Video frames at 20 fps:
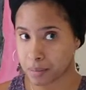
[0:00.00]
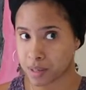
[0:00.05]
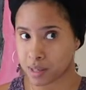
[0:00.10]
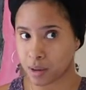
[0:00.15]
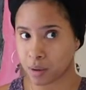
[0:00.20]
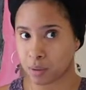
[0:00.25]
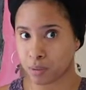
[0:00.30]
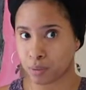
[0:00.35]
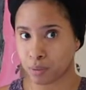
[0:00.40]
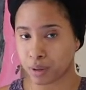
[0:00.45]

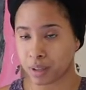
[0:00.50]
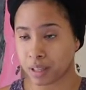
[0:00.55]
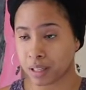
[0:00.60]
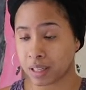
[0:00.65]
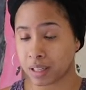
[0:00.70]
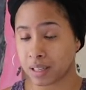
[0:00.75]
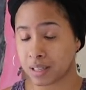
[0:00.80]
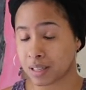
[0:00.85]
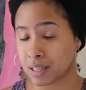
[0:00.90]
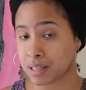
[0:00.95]
So really,
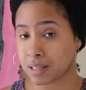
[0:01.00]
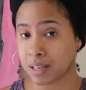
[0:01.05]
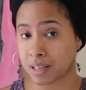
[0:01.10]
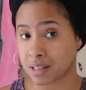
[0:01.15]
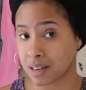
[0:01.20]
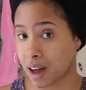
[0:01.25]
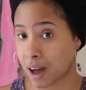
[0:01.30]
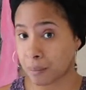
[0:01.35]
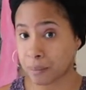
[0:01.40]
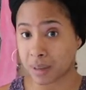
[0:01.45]
he just
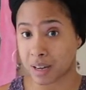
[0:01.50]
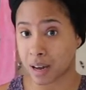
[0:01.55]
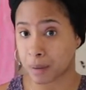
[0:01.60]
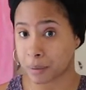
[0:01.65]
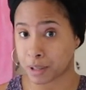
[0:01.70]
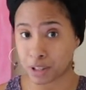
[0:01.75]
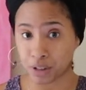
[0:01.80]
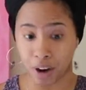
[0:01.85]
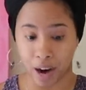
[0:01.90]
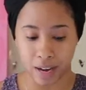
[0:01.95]
does not
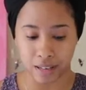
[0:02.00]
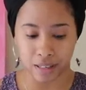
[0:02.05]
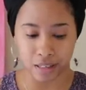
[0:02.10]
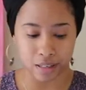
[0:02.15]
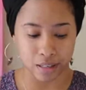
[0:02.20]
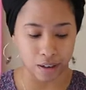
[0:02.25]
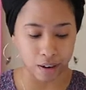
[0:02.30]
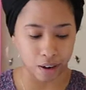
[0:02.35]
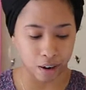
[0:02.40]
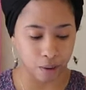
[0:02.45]
become
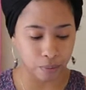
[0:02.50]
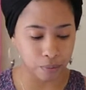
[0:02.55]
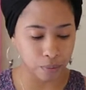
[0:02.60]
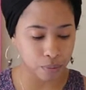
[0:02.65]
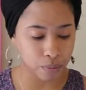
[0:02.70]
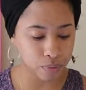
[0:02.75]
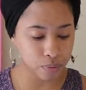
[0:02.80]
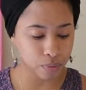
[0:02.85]
attracted to her.